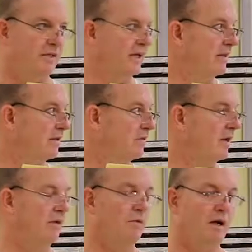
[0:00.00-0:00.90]
together
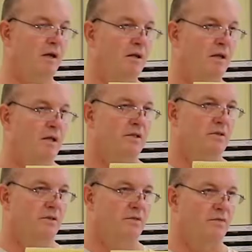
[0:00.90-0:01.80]
quite well.
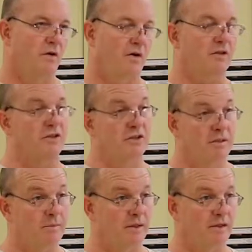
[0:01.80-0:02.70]
So as far as
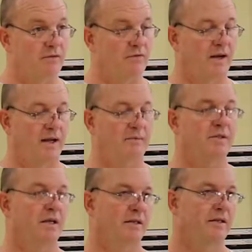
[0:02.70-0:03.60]
assembling your frames,
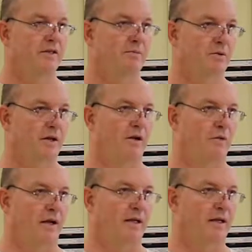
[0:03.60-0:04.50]
these are pretty
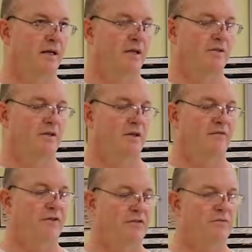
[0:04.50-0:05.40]
quick. So the
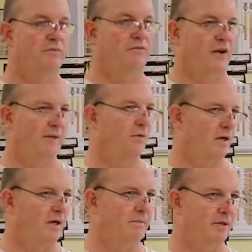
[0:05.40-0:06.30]
first frame we're
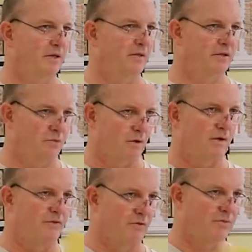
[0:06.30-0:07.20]
going to build is
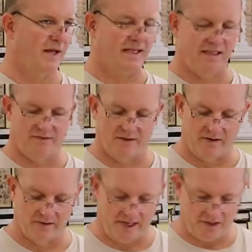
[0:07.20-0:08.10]
one for plastic
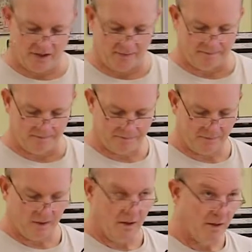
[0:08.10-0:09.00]
foundation.
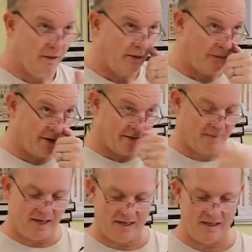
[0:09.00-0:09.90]
And one of the
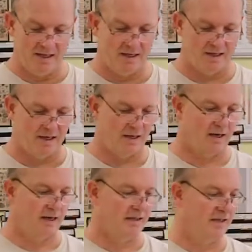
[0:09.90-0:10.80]
main
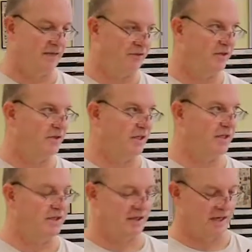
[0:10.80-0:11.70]

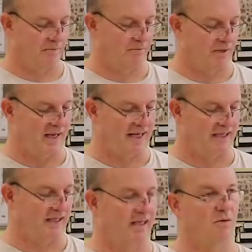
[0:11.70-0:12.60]
differences in
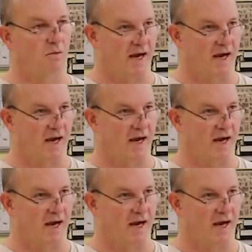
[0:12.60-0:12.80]
plastic and